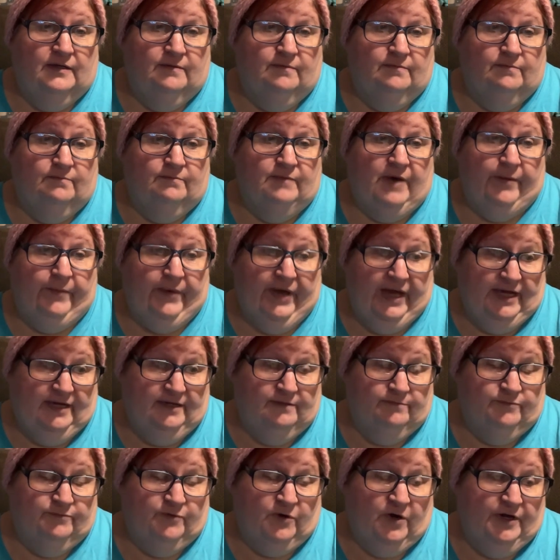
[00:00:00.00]
my
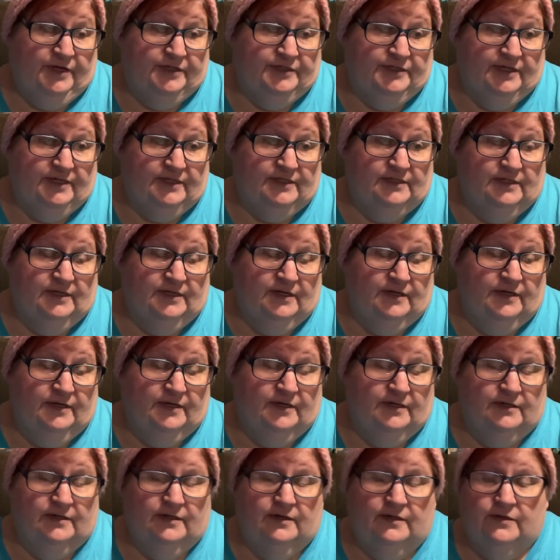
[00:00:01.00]
main projects
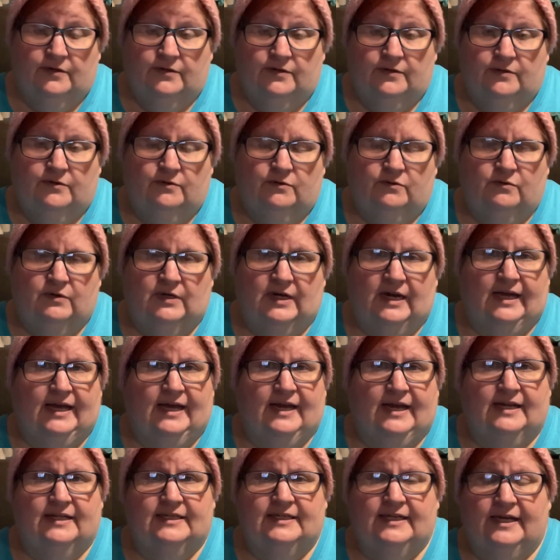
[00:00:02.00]
done. Ooh, and I
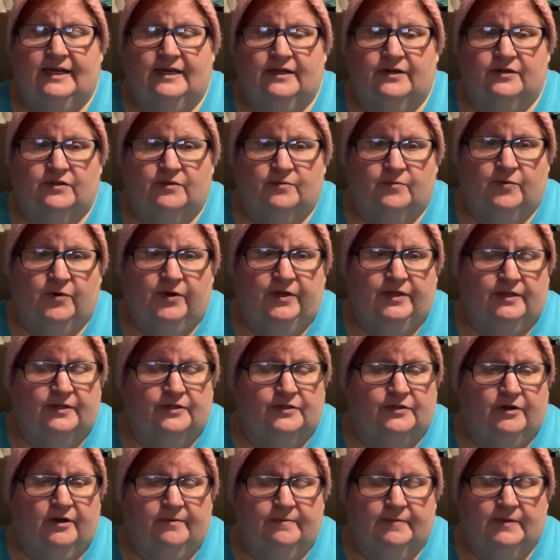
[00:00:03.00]
gotta take another breathing
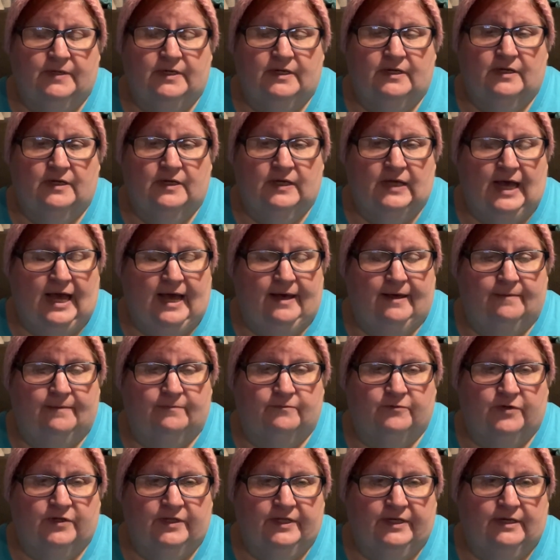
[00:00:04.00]
treatment. I'm
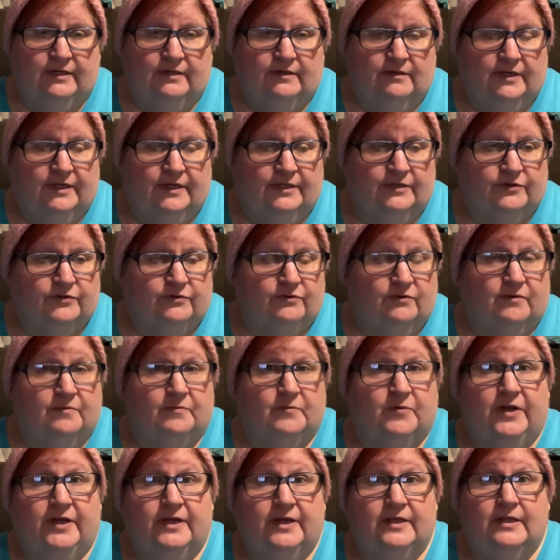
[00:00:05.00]
really getting short of
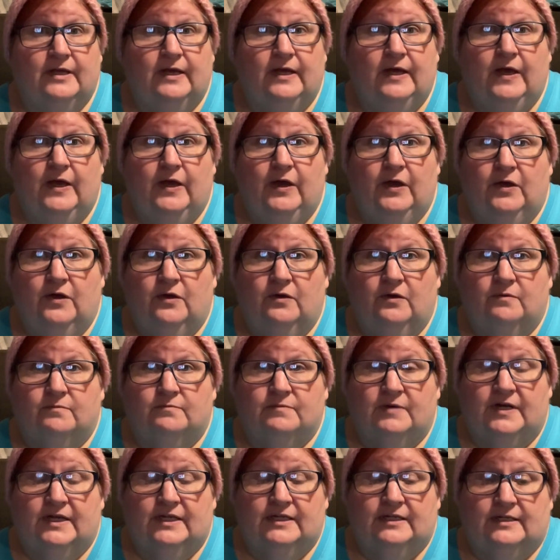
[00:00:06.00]
breath.
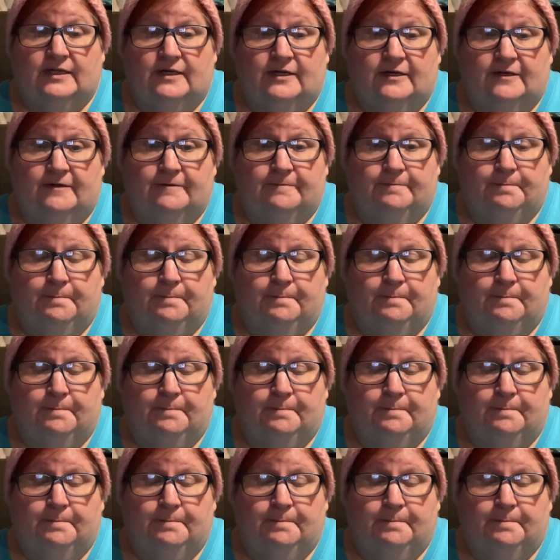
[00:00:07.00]
But I